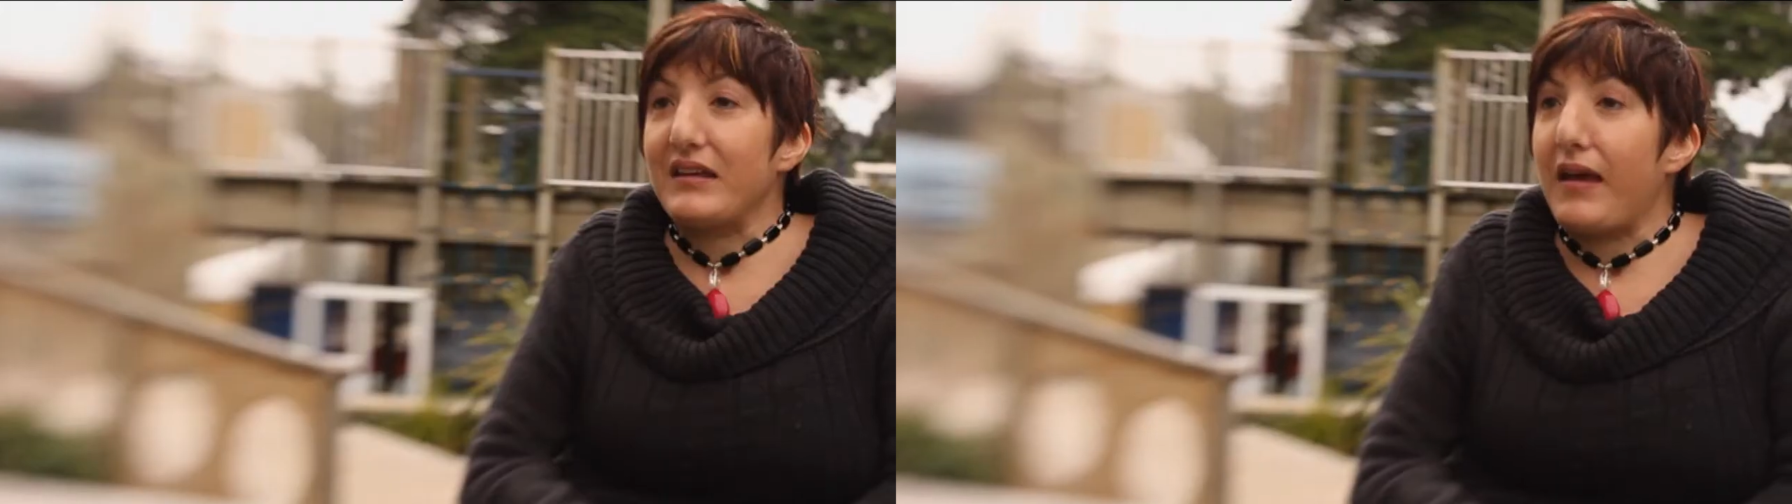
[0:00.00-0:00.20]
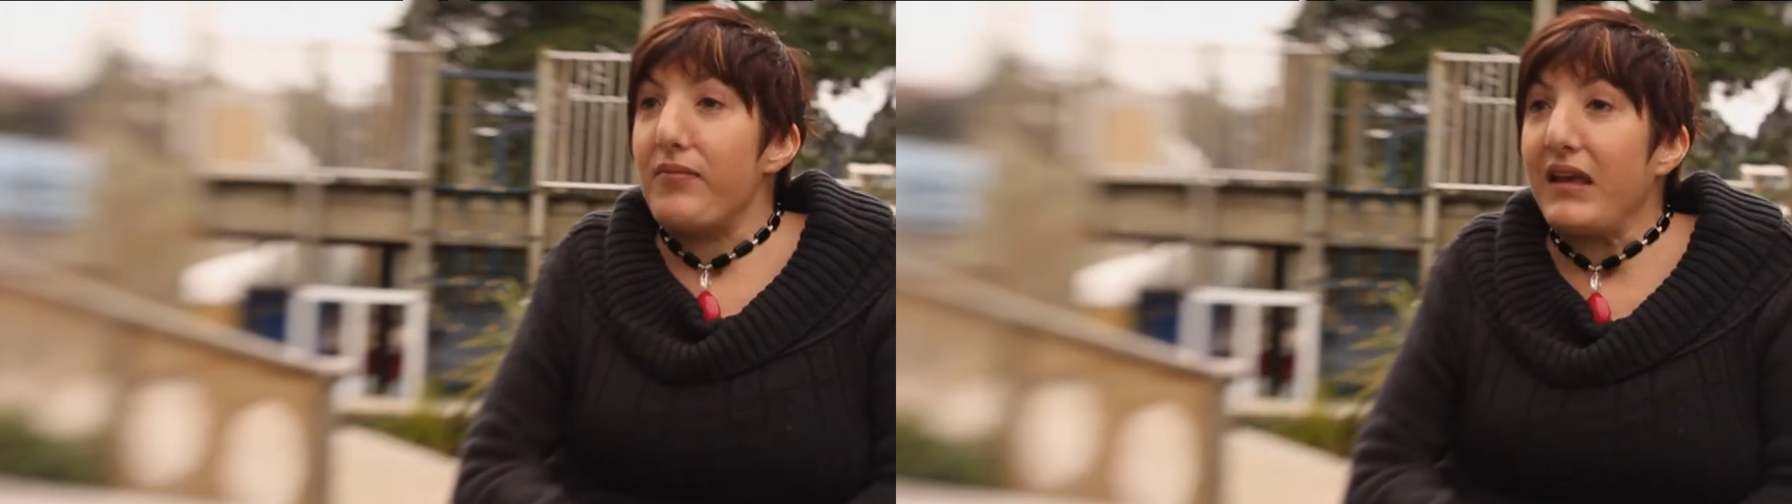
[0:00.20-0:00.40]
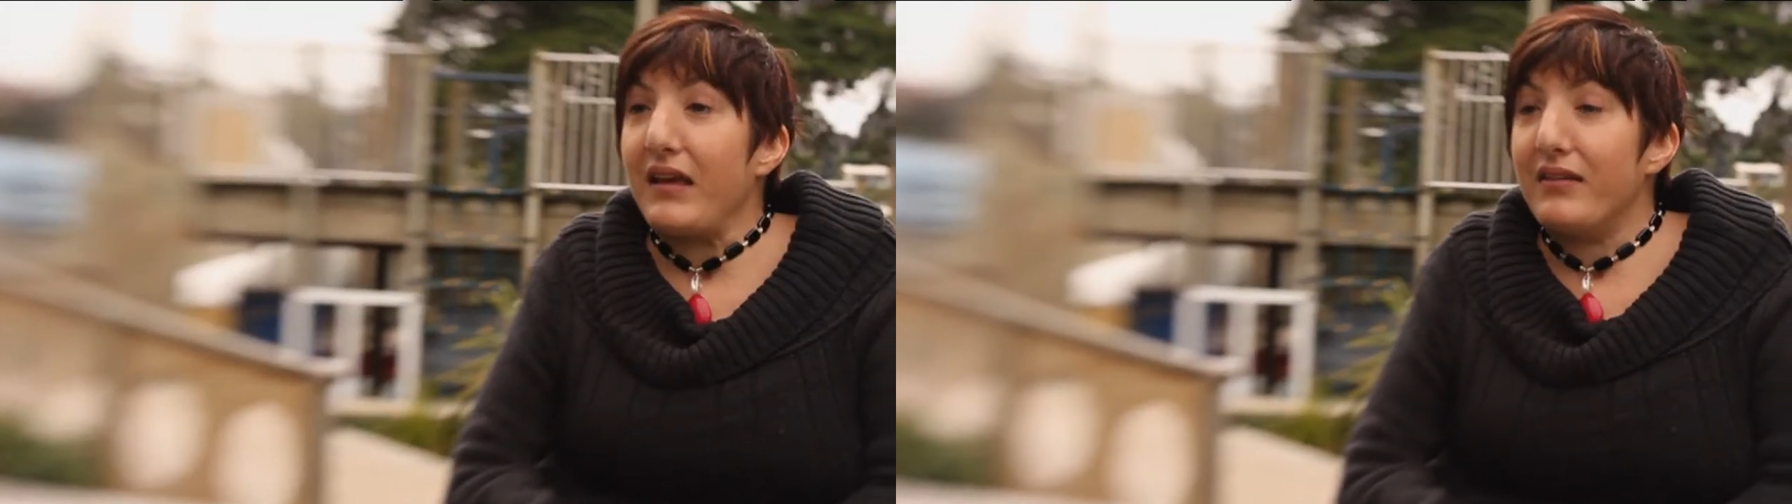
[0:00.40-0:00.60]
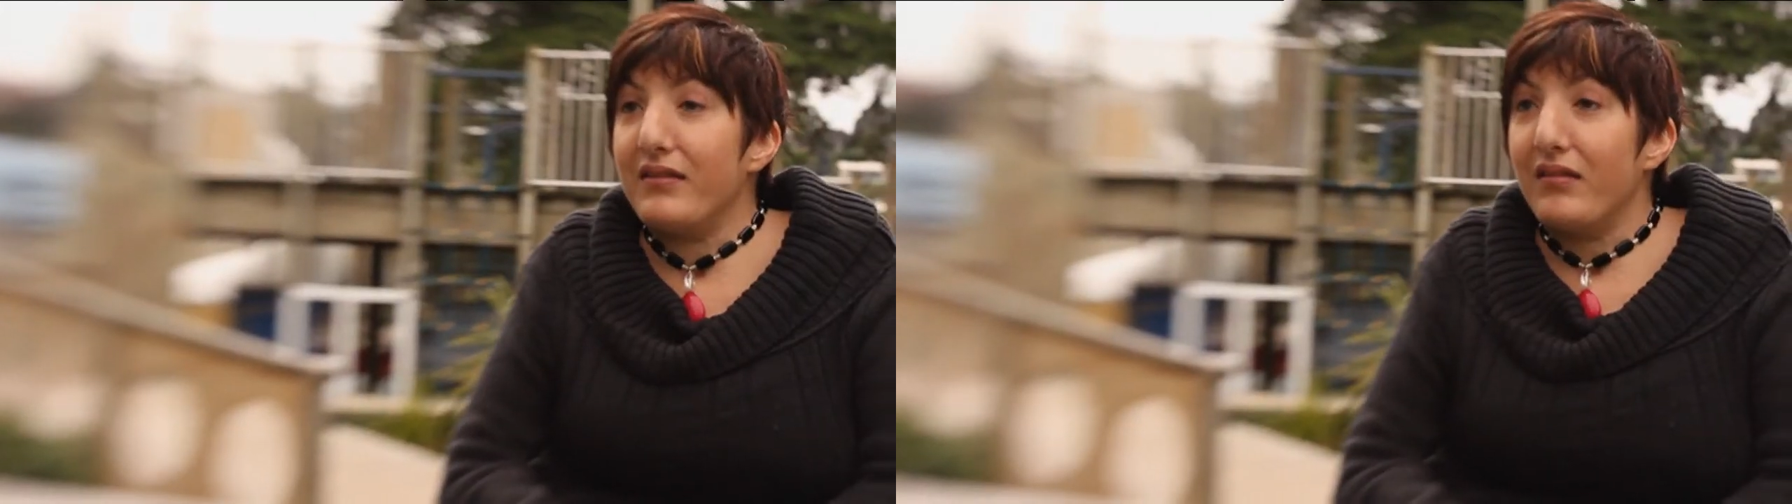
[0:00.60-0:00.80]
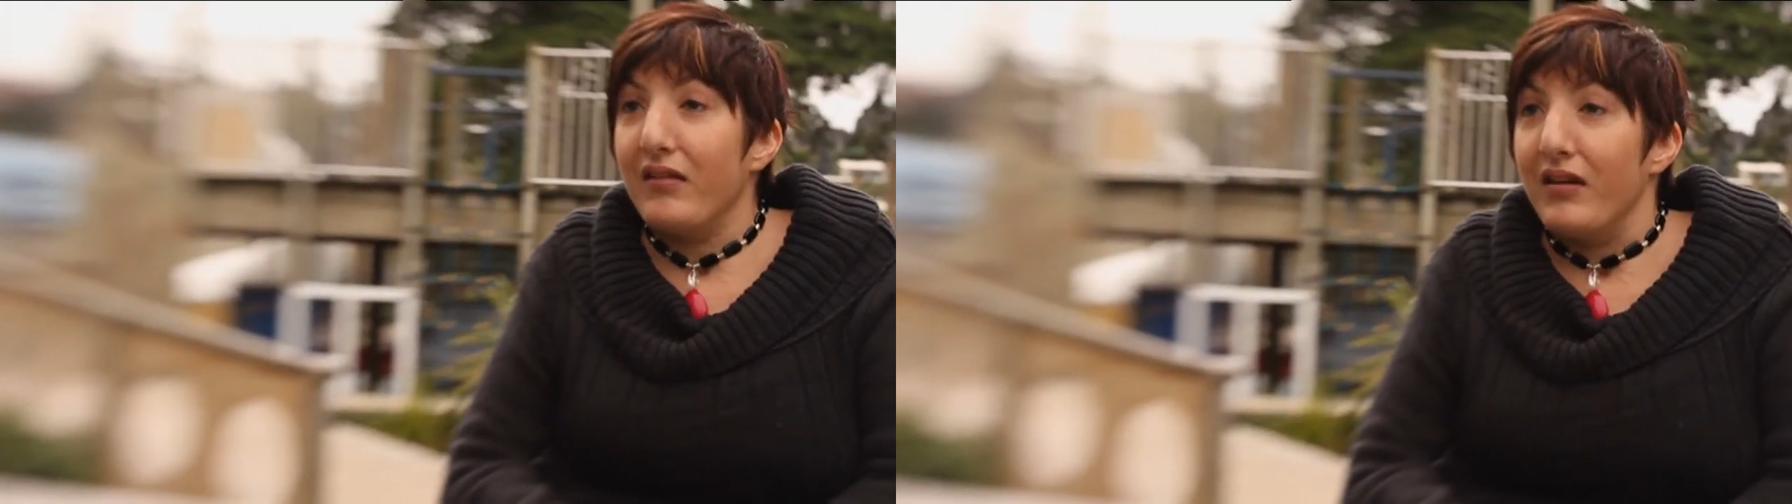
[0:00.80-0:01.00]
gave me
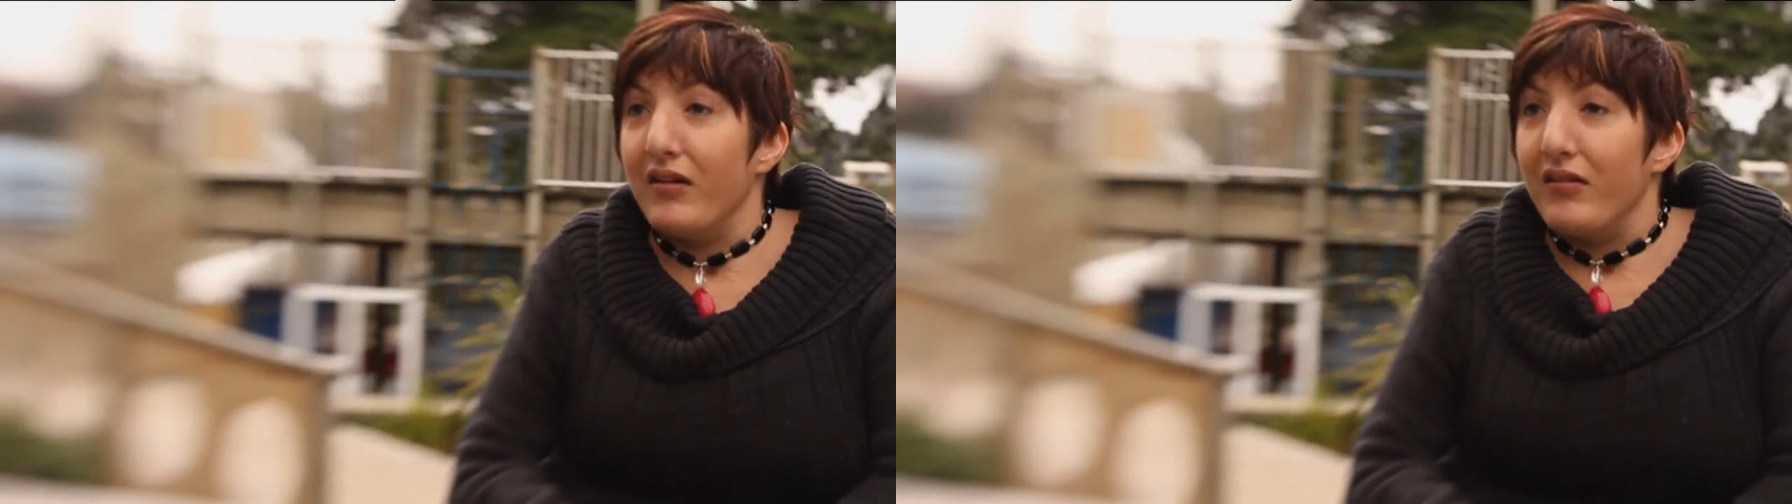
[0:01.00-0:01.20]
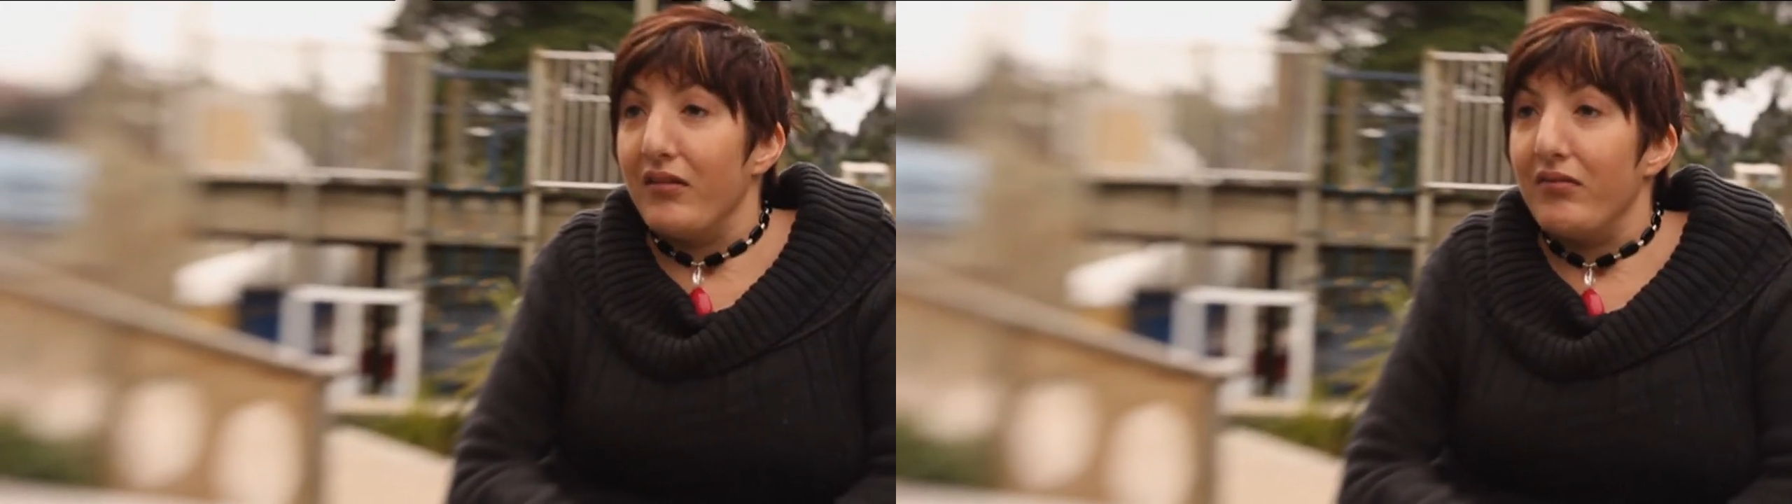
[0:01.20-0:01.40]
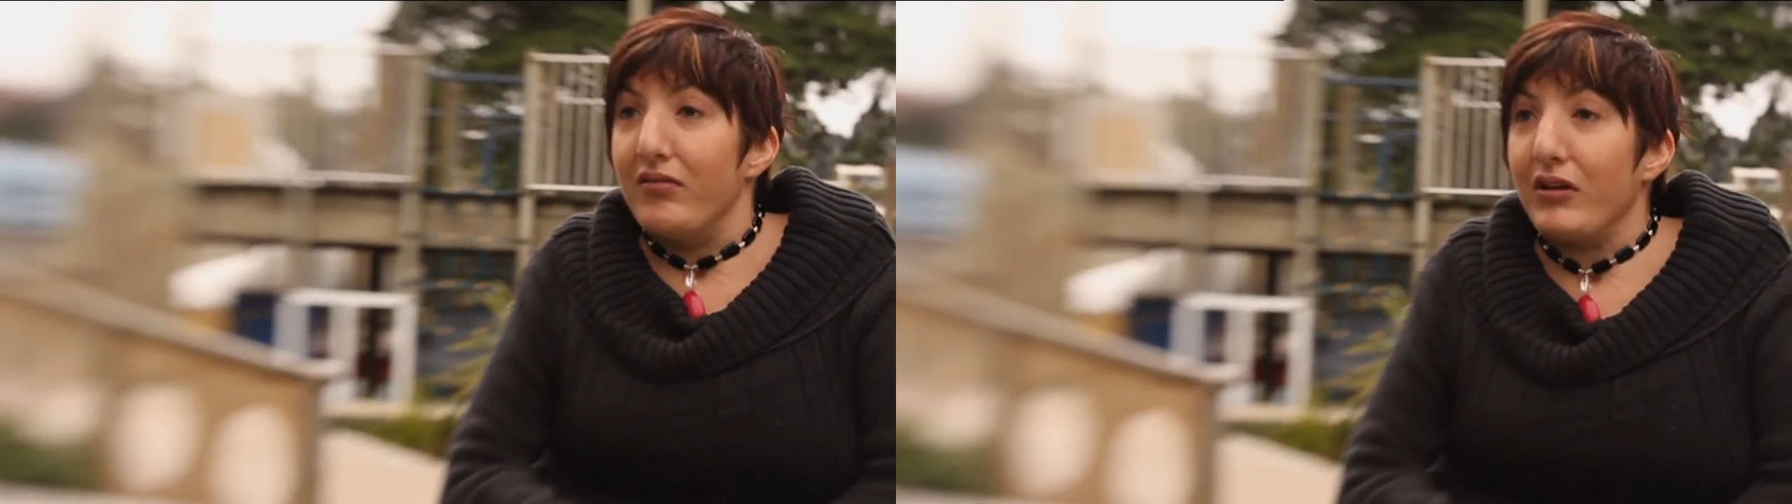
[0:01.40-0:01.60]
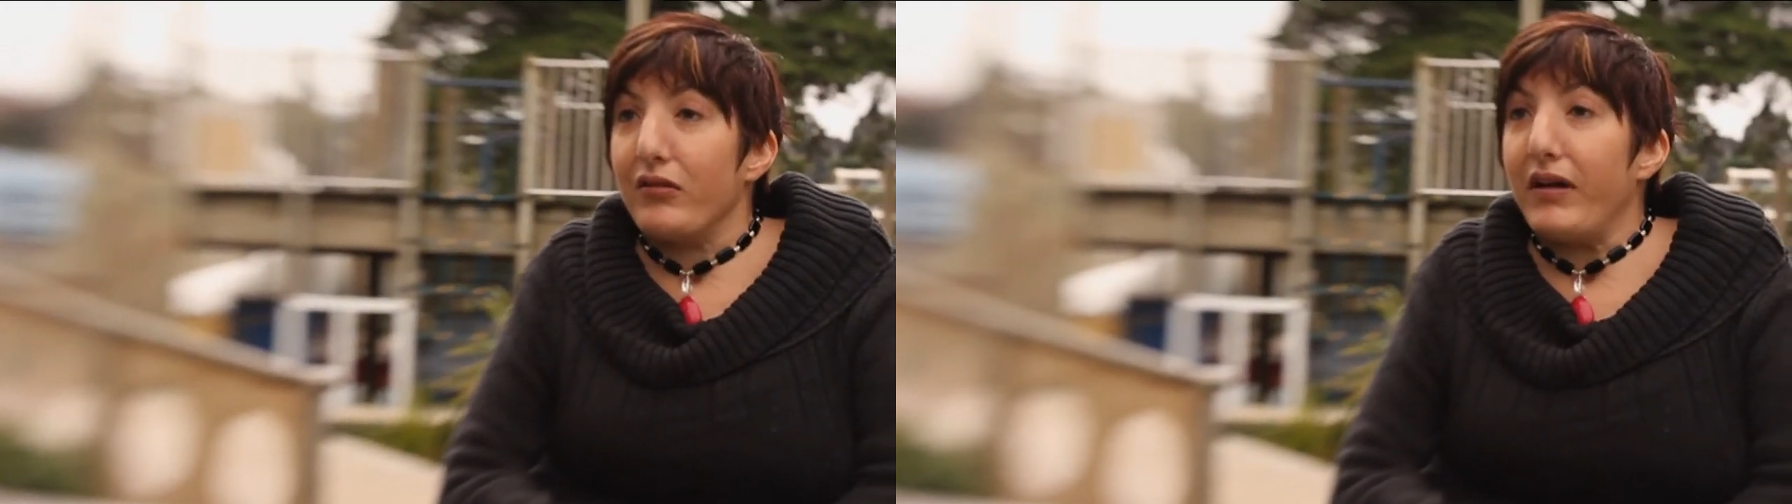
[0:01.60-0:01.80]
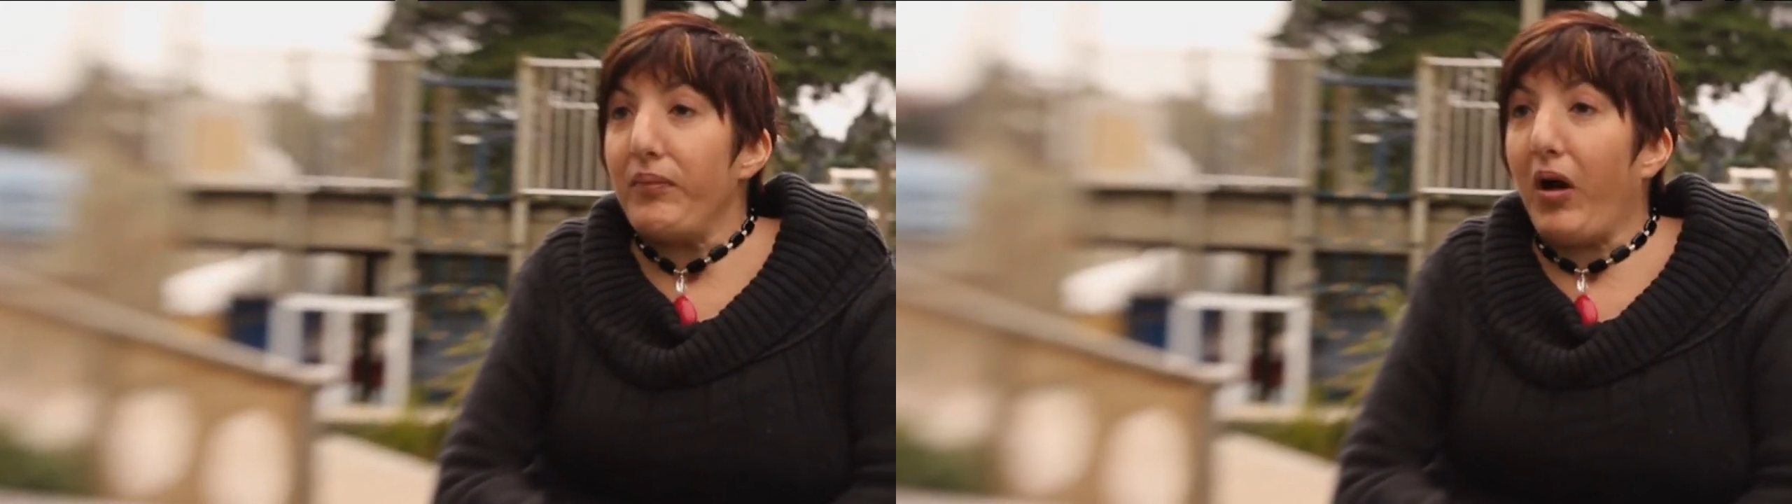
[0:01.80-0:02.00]
his little red